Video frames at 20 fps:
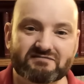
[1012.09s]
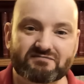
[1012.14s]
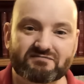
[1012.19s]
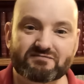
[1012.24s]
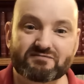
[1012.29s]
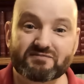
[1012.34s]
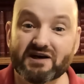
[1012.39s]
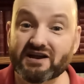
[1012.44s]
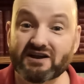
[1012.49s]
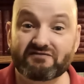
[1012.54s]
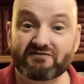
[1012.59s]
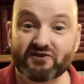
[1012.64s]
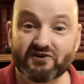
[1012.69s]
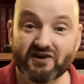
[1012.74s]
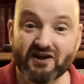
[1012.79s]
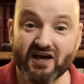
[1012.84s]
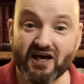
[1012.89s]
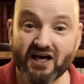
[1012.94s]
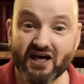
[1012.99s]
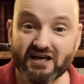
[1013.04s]
But if you're
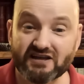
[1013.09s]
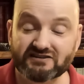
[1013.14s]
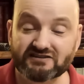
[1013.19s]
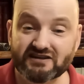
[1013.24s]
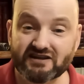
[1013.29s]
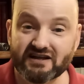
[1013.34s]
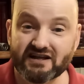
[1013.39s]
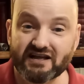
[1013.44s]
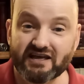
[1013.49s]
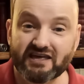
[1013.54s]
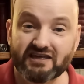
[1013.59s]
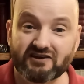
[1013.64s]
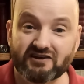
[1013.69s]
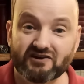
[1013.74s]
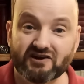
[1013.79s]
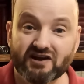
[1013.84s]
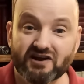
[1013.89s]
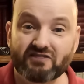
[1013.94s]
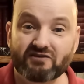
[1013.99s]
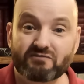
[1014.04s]
not, and you're
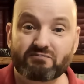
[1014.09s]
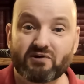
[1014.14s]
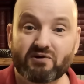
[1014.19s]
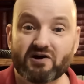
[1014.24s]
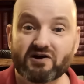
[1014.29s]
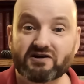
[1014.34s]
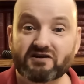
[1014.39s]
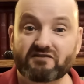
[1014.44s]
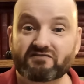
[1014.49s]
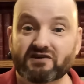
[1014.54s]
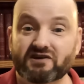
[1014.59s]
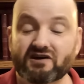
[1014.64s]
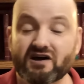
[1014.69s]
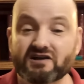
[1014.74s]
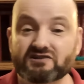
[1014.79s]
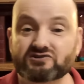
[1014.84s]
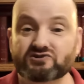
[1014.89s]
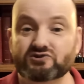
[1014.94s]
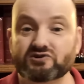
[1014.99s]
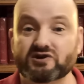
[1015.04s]
another part of the
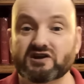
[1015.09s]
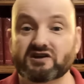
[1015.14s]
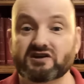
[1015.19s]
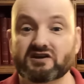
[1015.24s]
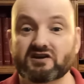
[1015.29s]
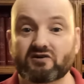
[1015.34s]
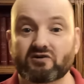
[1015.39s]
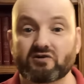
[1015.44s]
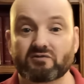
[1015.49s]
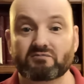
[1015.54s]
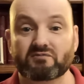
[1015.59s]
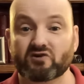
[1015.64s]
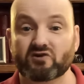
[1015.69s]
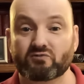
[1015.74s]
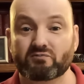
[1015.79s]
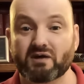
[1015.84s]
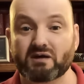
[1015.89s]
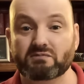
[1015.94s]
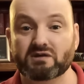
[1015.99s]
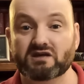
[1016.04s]
country or
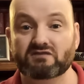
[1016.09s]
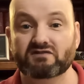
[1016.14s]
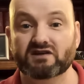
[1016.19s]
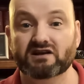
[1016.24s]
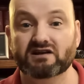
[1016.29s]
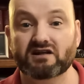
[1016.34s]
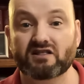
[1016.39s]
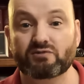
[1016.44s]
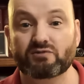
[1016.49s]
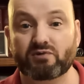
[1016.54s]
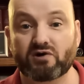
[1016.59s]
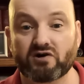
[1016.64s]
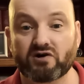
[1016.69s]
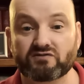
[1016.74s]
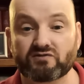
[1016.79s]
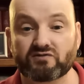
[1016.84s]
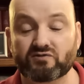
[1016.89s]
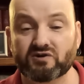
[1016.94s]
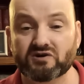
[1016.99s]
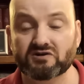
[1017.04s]
maybe even another part of the
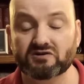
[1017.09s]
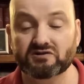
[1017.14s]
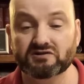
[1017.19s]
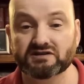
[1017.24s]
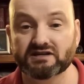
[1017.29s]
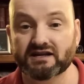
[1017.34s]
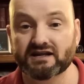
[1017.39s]
world,